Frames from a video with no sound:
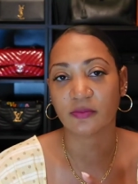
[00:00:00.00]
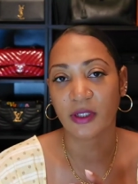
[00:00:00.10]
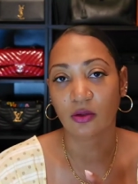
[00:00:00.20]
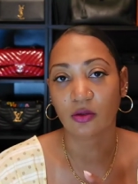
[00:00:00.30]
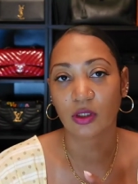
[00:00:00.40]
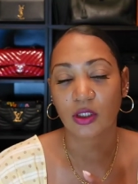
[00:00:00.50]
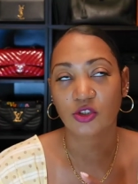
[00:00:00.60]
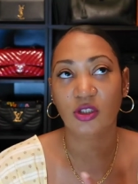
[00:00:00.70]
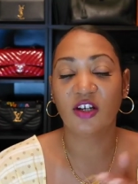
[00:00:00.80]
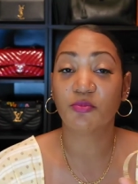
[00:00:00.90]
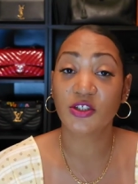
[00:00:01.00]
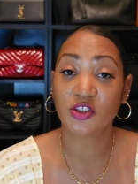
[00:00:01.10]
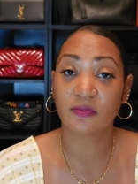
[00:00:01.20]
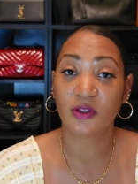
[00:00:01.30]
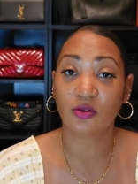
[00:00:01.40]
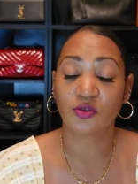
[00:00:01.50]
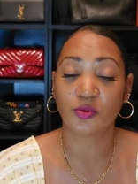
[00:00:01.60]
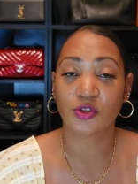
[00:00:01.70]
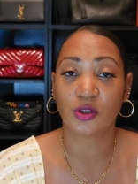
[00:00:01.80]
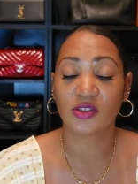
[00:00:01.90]
metal. So you have precious metals,
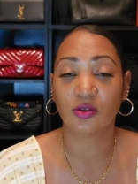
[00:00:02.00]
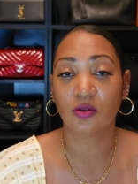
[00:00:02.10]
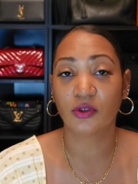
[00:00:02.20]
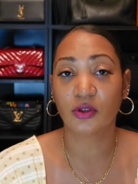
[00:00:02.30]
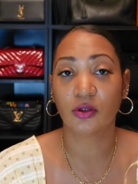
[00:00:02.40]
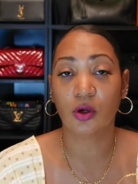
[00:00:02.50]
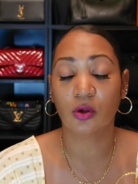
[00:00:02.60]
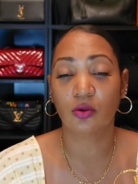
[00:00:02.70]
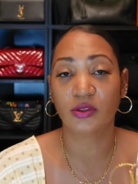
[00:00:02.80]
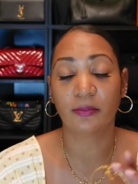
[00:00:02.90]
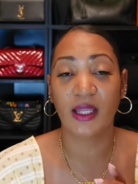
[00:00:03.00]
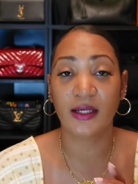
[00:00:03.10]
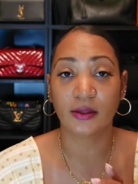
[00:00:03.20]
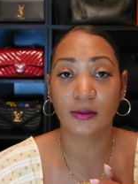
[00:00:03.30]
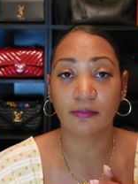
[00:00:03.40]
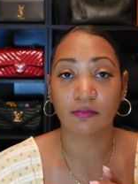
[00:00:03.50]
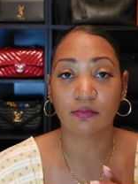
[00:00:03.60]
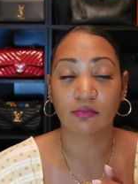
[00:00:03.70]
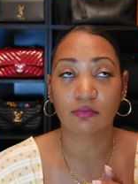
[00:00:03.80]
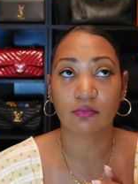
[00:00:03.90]
which are silver, gold, and platinum.
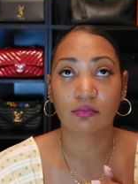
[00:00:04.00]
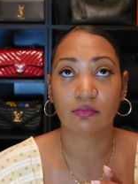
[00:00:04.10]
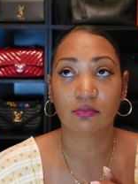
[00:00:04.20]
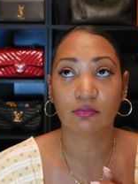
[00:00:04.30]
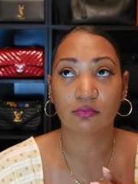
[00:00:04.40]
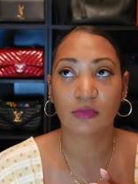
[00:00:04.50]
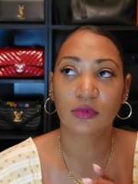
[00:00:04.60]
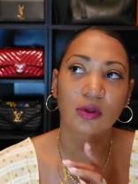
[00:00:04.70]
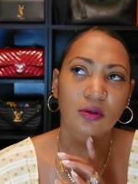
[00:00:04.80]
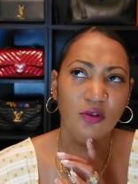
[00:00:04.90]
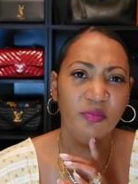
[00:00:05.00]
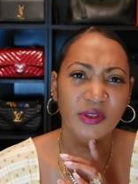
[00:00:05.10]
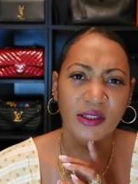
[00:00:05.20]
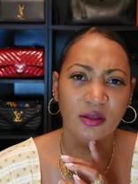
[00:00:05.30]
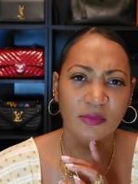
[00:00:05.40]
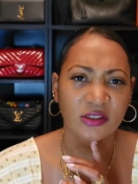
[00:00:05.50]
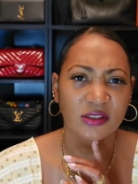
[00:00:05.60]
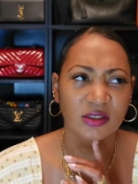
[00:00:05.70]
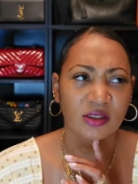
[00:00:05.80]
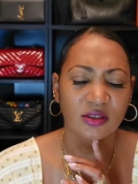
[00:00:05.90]
I don't know if palladium is
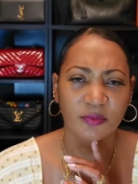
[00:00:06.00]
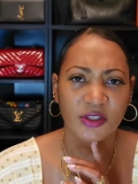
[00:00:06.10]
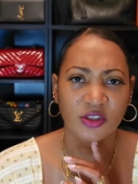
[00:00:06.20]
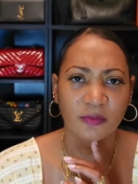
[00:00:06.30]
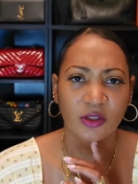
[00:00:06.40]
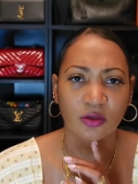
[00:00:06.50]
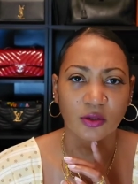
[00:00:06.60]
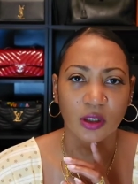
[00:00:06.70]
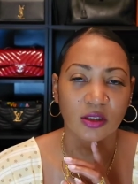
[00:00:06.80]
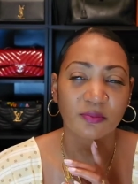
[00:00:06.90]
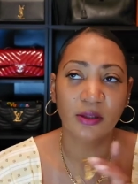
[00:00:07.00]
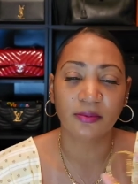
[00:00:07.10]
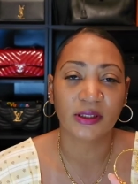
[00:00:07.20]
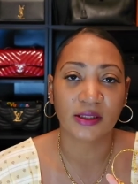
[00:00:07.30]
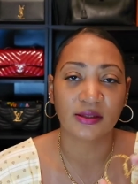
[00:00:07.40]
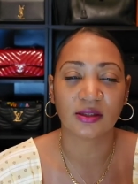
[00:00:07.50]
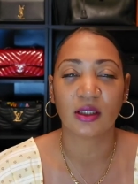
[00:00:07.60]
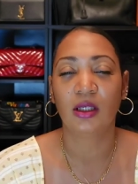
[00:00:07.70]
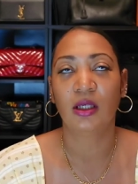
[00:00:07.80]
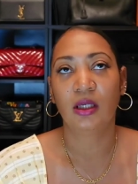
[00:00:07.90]
listed as a precious metal or not. It probably is.
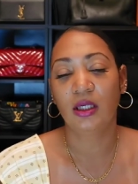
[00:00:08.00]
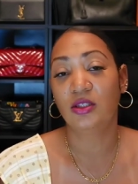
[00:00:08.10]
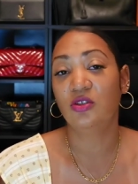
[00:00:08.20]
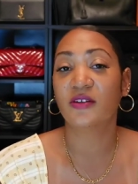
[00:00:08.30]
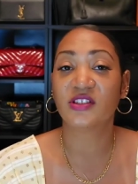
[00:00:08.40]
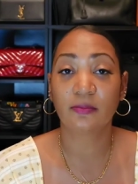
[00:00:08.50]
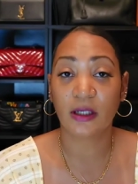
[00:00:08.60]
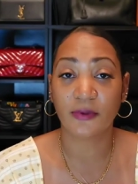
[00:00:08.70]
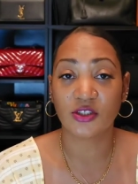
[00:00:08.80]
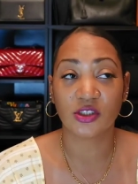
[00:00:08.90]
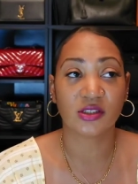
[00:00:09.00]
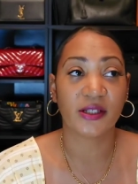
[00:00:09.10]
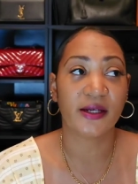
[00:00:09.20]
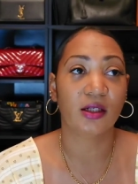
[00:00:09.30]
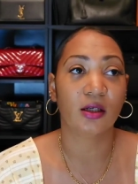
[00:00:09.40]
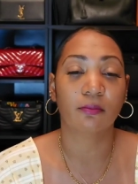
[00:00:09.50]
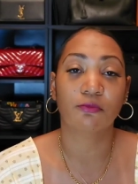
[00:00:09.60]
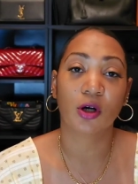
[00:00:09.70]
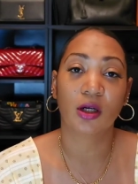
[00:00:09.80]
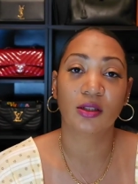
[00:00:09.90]
And then you have semi-precious, like
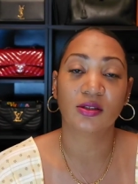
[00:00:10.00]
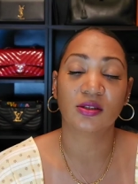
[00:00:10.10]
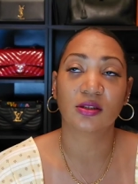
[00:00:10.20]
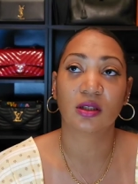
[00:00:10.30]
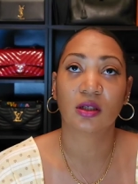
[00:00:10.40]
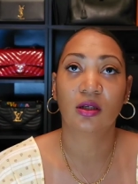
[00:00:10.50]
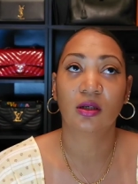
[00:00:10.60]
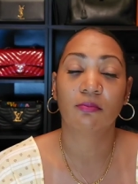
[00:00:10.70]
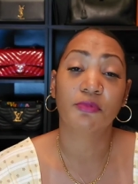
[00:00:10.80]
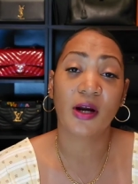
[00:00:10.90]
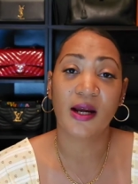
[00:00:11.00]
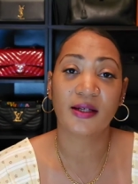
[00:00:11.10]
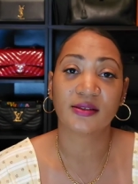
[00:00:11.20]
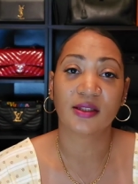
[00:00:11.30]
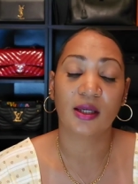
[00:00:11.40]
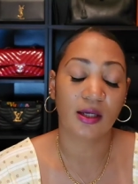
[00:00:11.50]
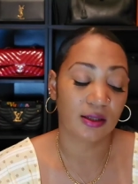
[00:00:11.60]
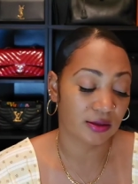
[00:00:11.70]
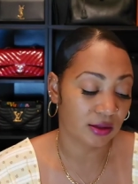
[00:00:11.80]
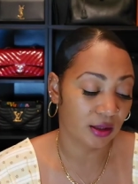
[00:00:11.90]
bronze, brass,
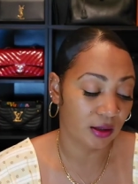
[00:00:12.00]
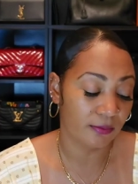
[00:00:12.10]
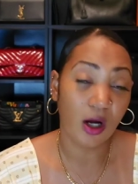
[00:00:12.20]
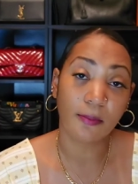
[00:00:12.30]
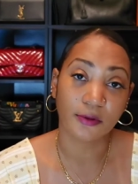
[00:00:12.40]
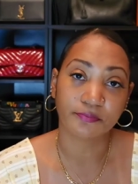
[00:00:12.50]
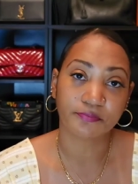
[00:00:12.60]
and copper.